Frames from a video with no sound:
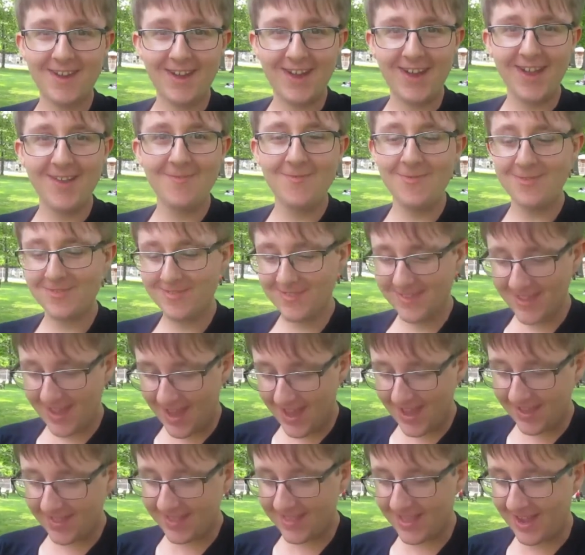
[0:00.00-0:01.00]
I will
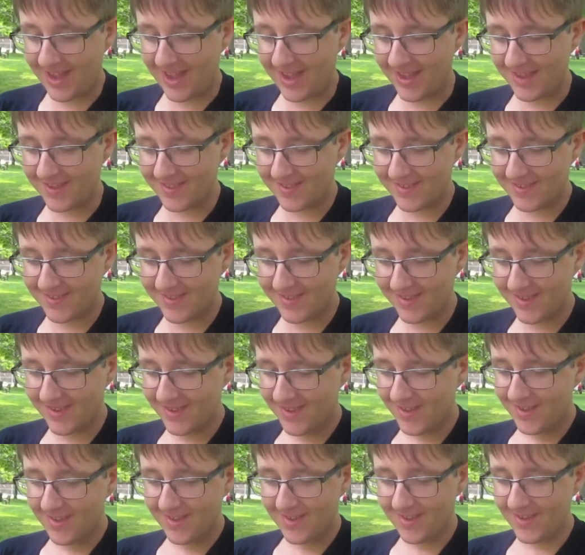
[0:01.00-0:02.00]
take that.
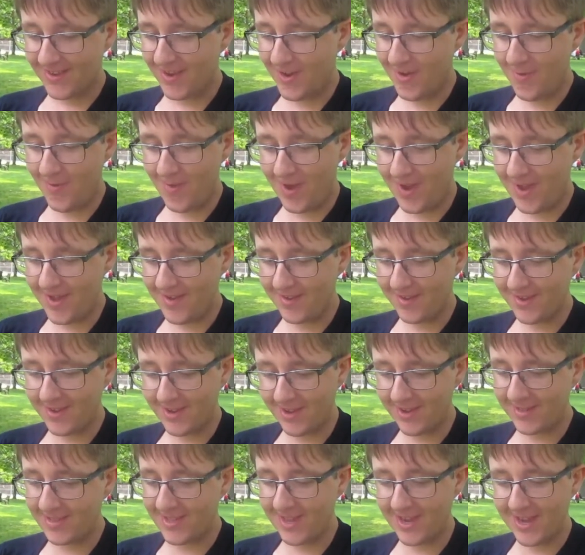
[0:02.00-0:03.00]
You know what?
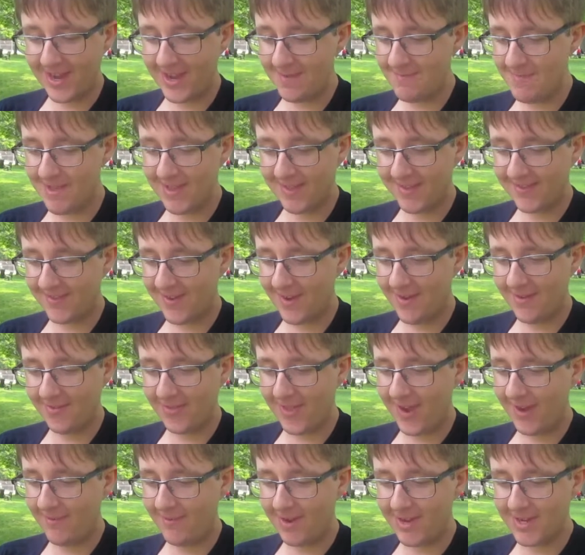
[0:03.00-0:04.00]
Good thing I didn't mess around with
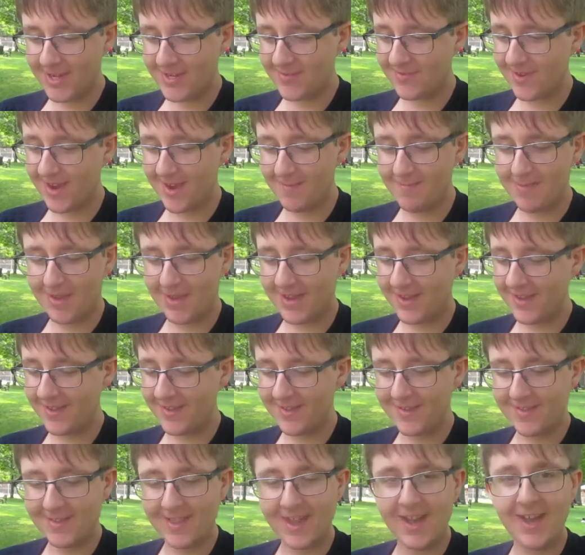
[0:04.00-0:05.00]
that Reshiram,
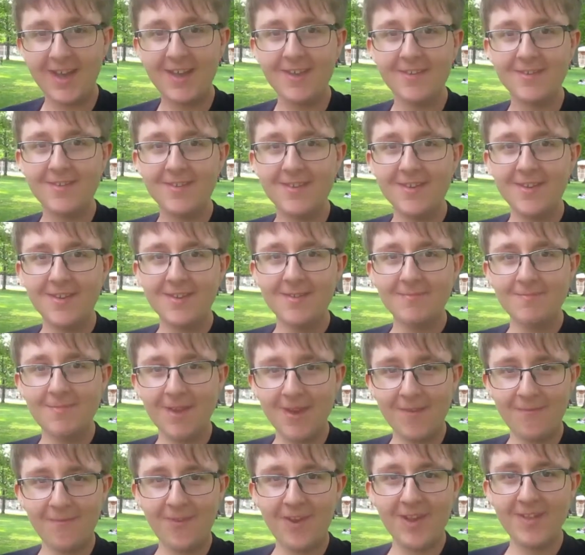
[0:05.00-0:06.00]
because that,
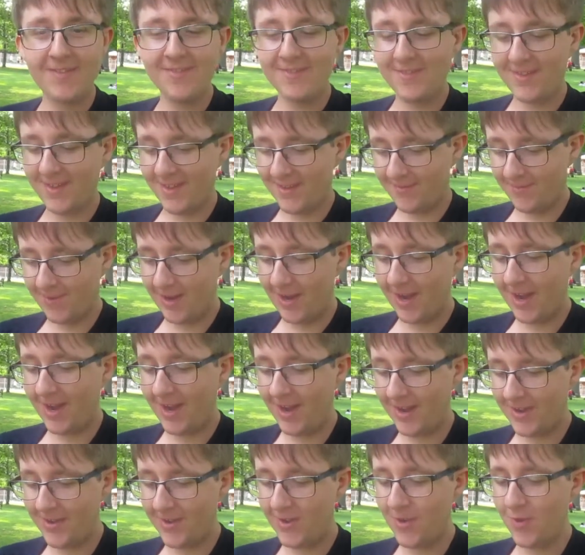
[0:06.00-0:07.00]
my friends, is what a
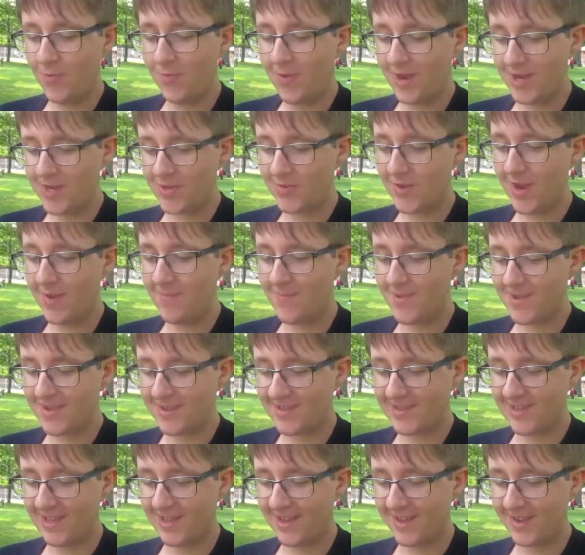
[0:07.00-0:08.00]
hundo Reshiram
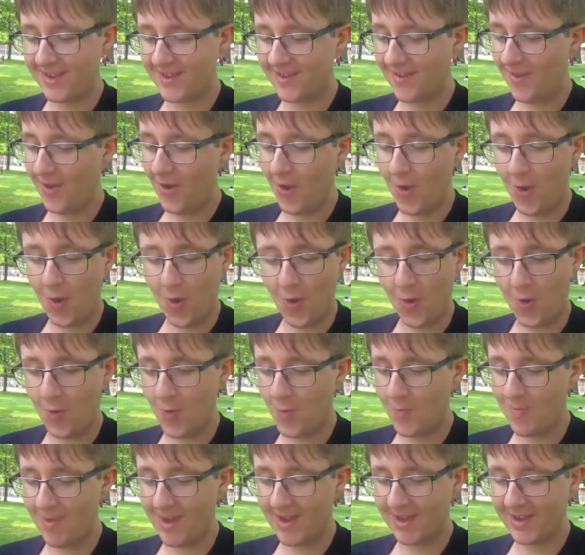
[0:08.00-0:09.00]
looks like.
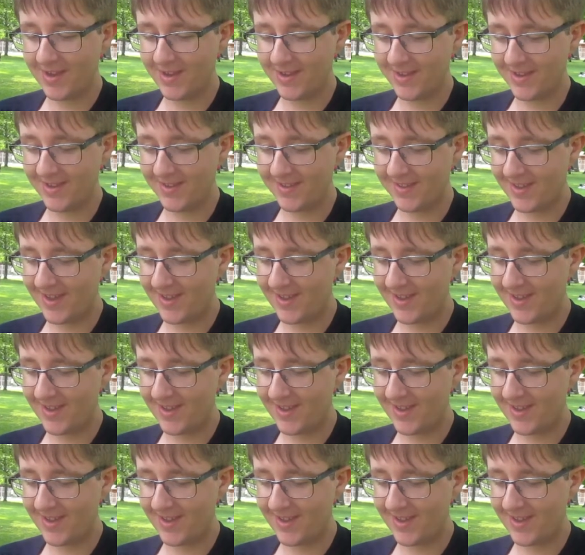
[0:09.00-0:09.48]
Oh my goodness.